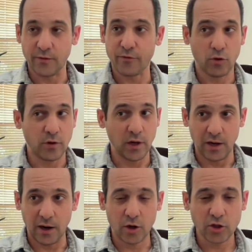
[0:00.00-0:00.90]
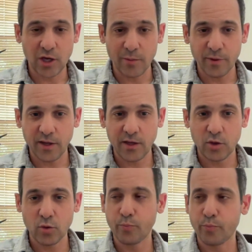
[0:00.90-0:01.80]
If you're a large company, you